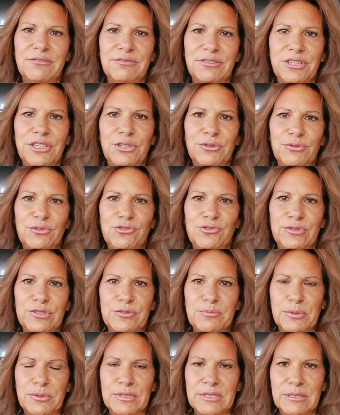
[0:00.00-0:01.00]
a huge
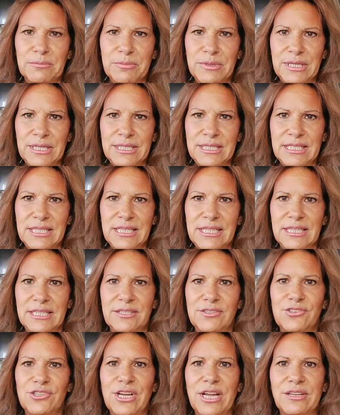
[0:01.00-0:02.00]
responsibility in
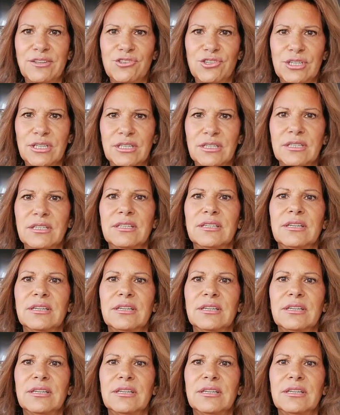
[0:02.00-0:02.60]
changing